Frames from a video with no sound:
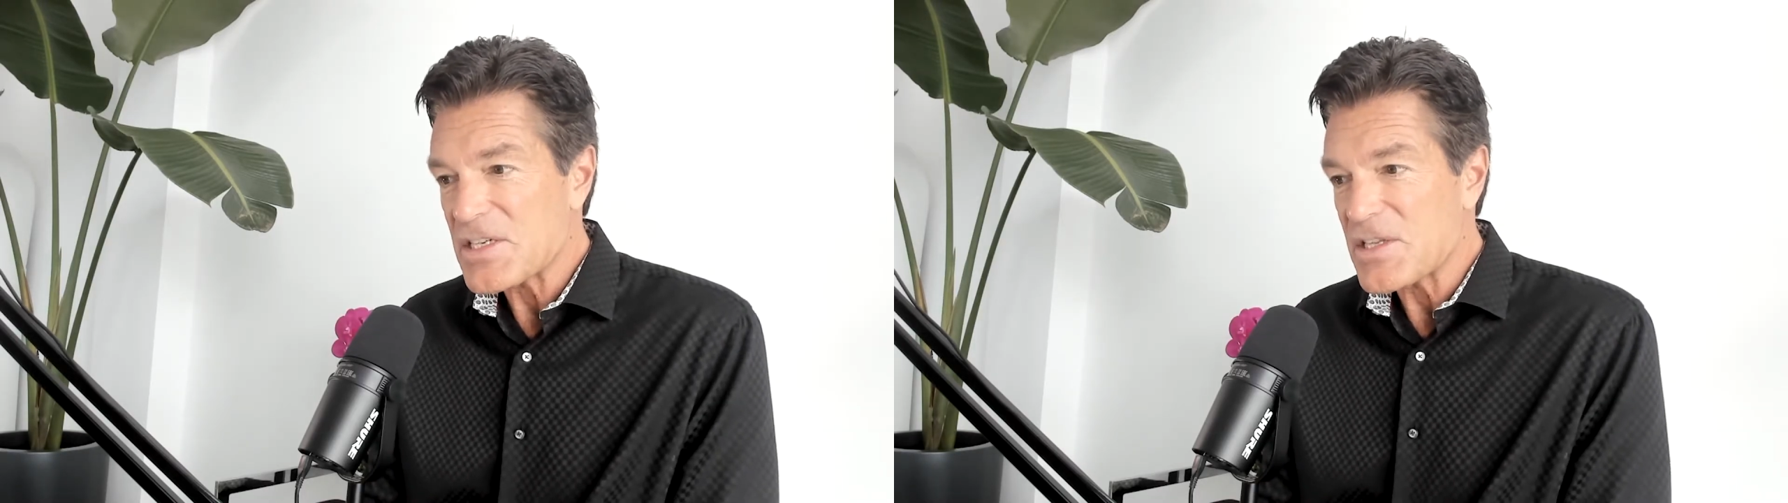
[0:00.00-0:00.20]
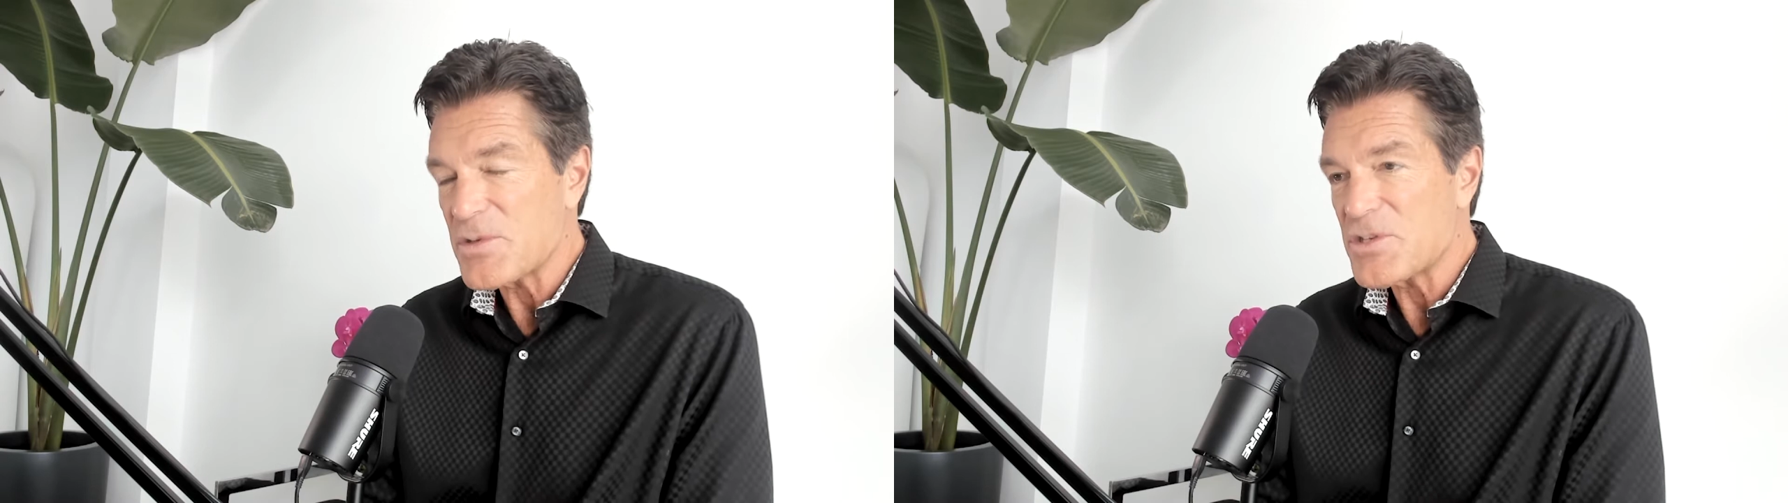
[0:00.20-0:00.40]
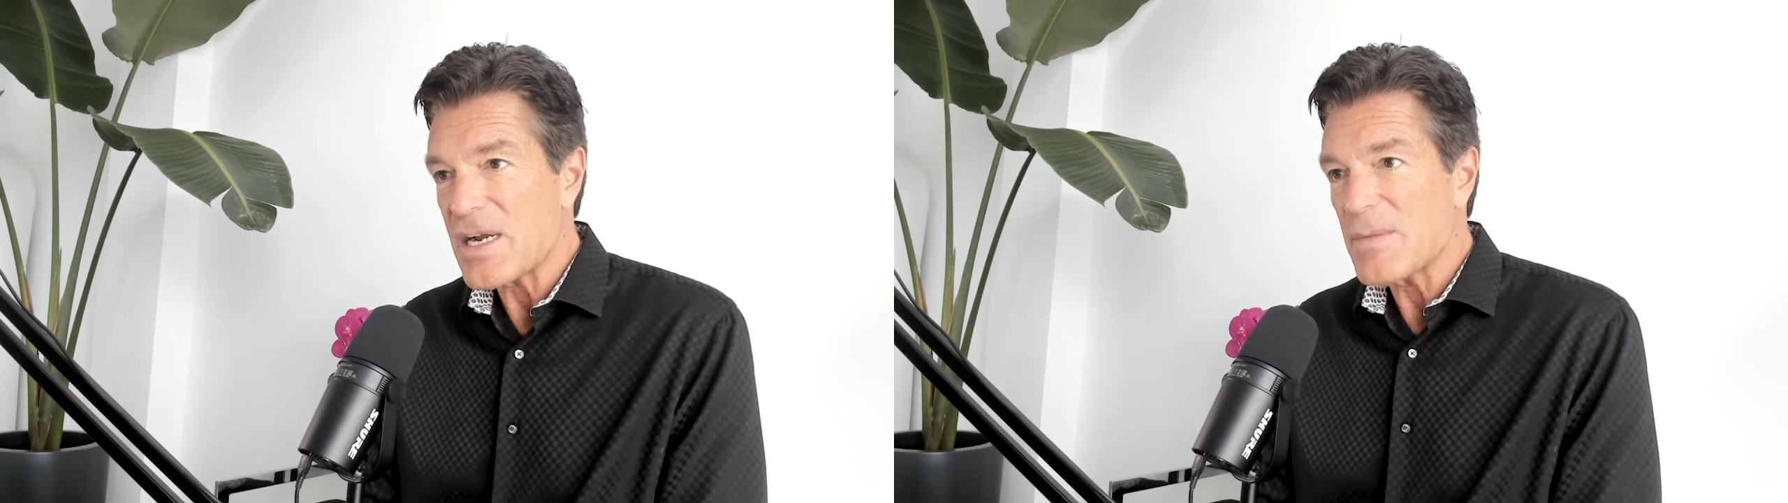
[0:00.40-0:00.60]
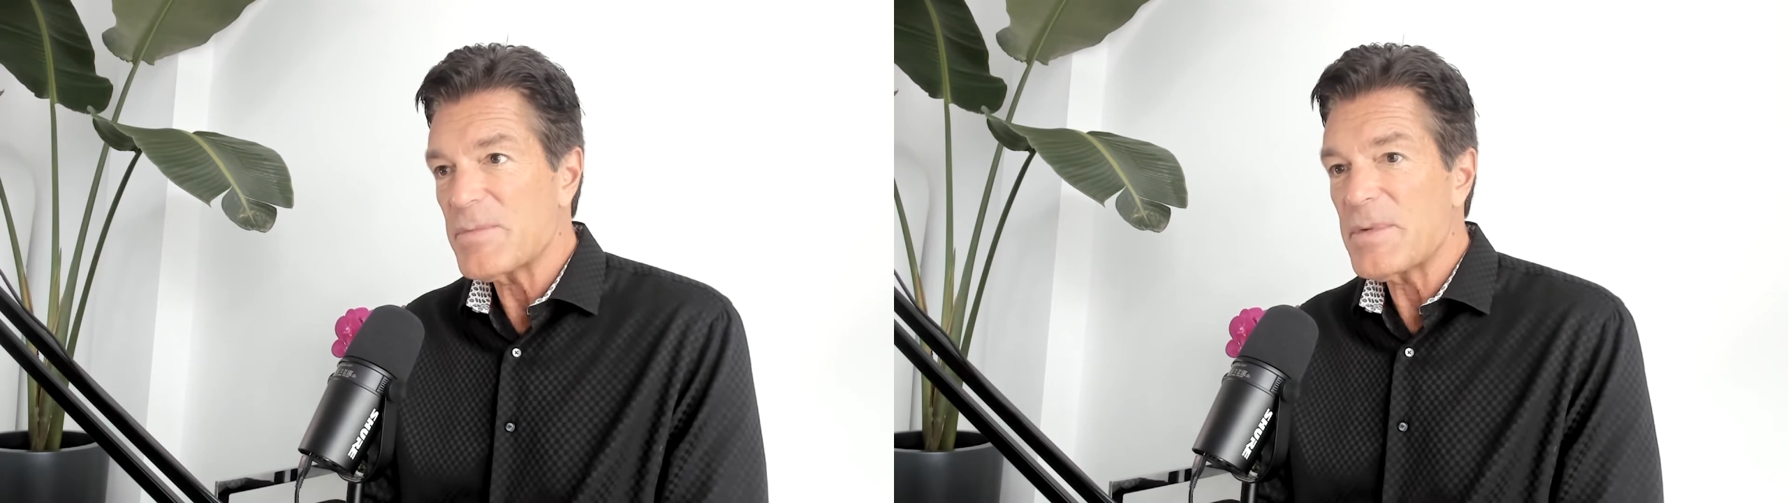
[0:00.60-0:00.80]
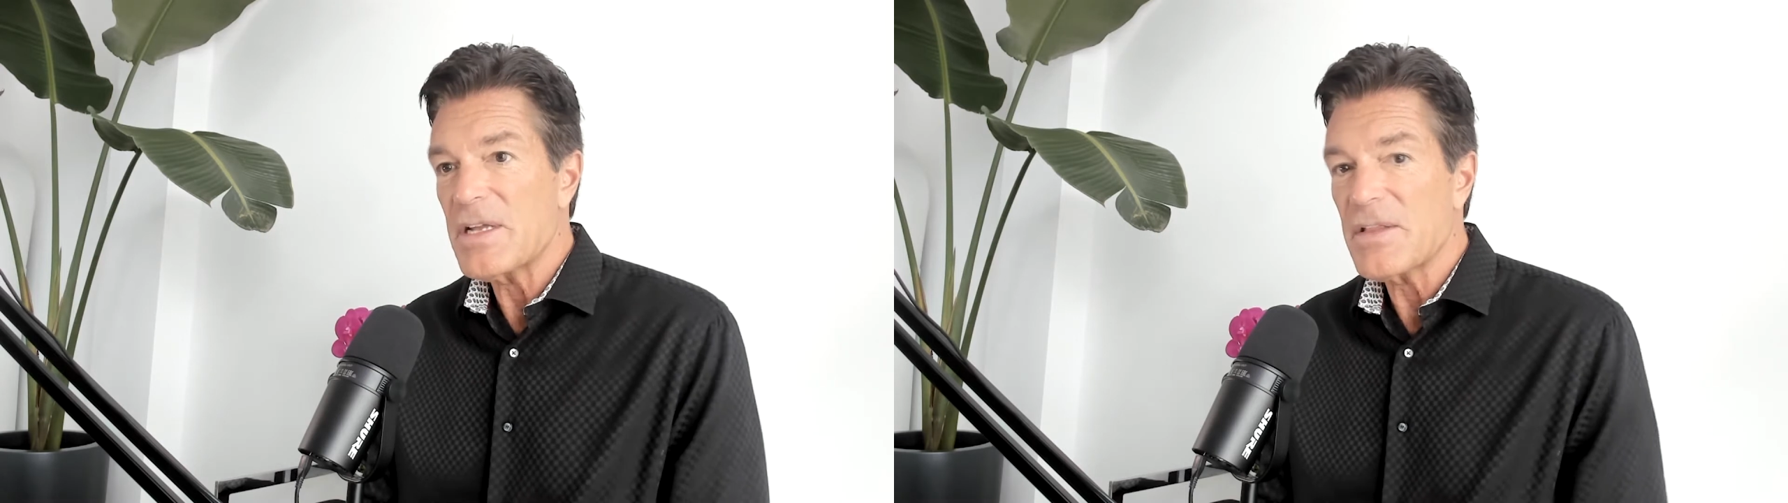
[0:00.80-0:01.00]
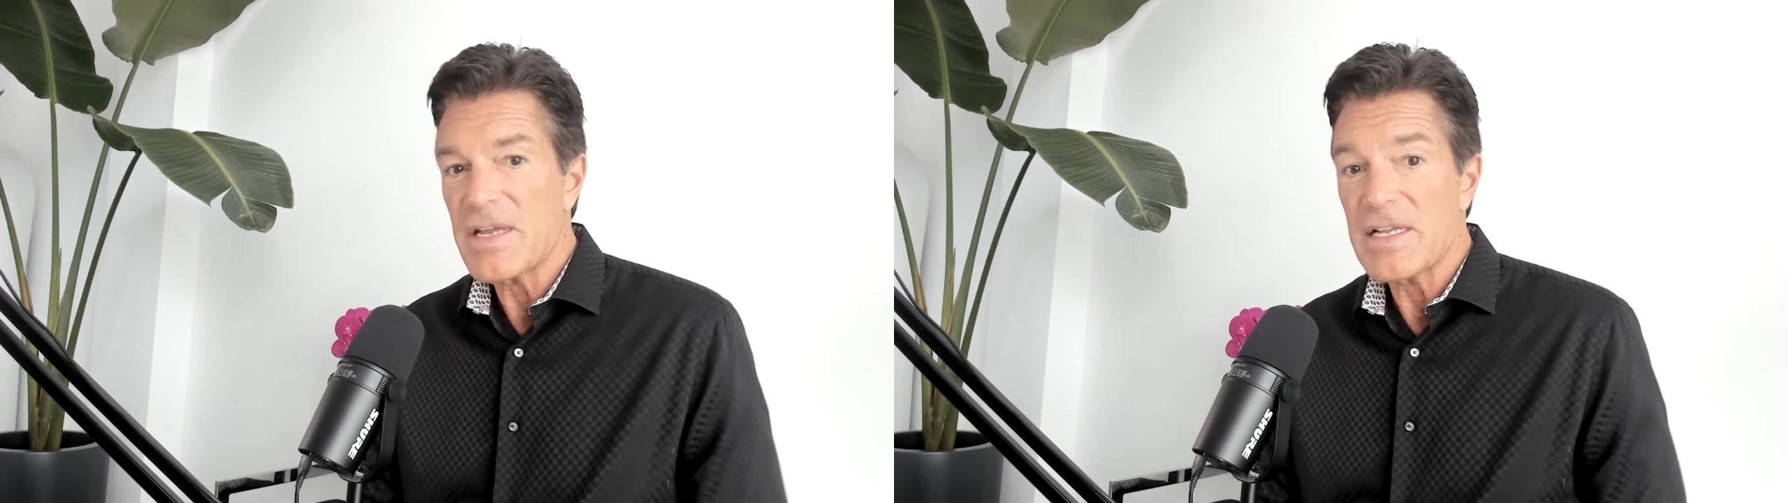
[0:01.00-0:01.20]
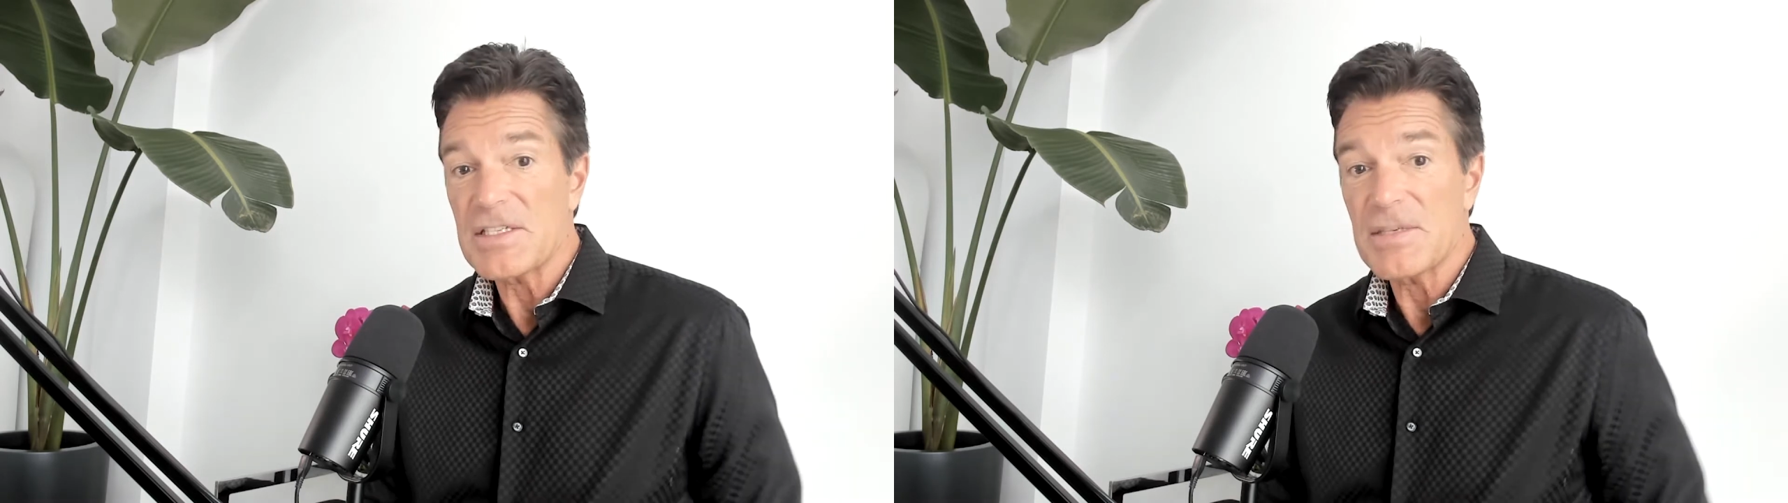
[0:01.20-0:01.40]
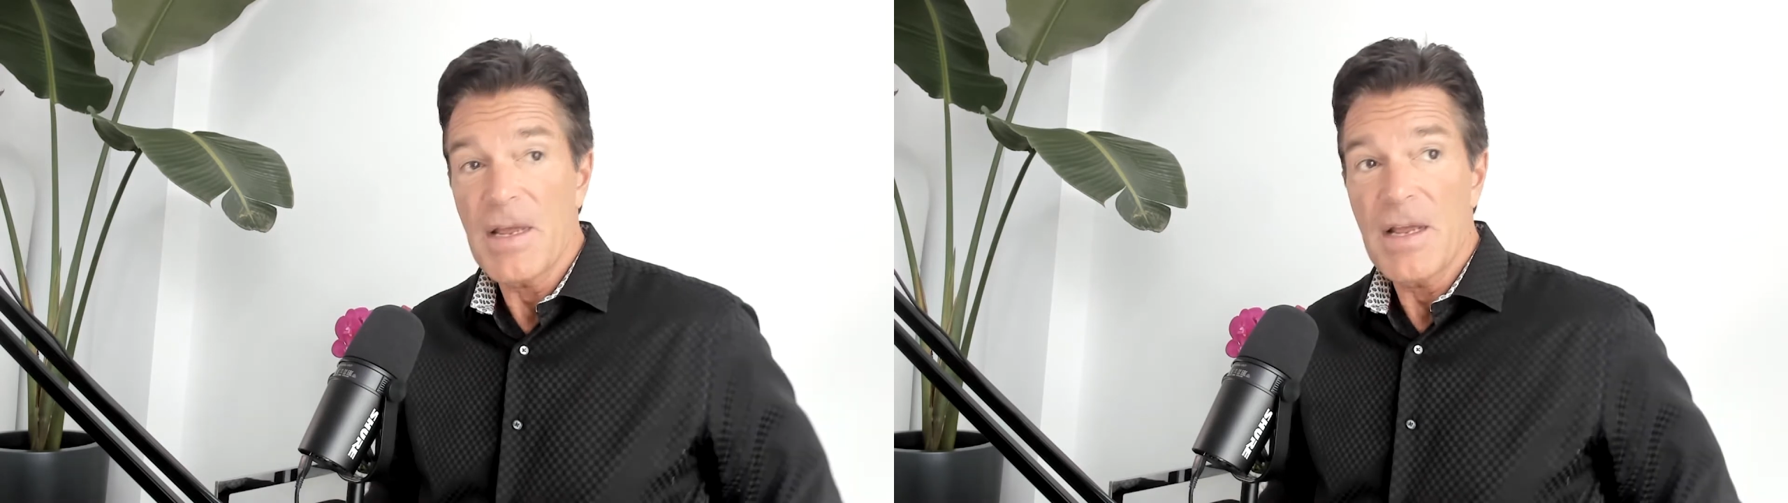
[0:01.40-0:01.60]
through a jobs to be done lens.